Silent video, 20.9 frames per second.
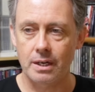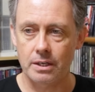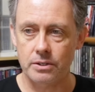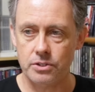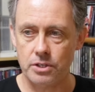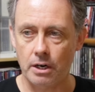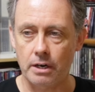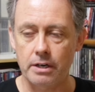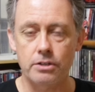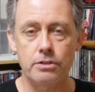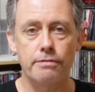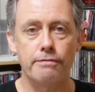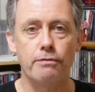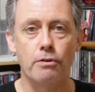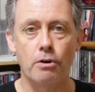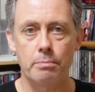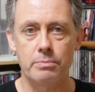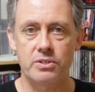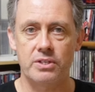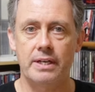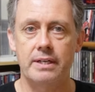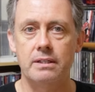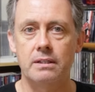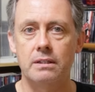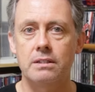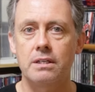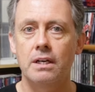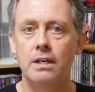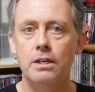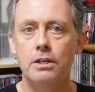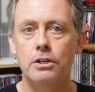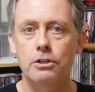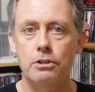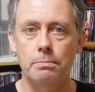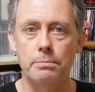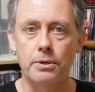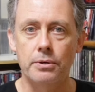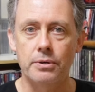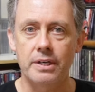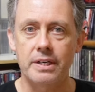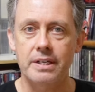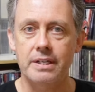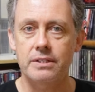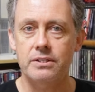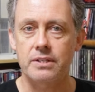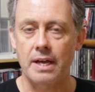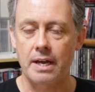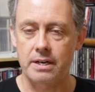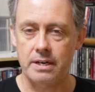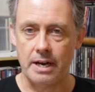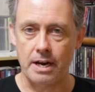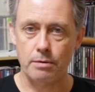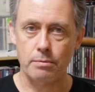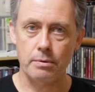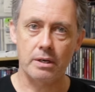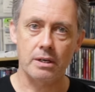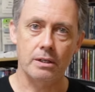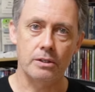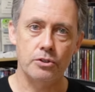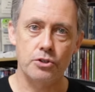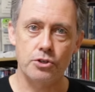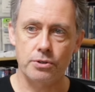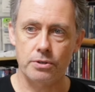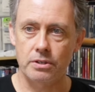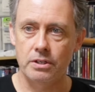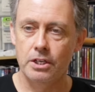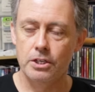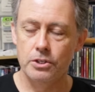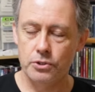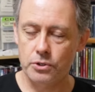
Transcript: starting to form settled communities and agriculture.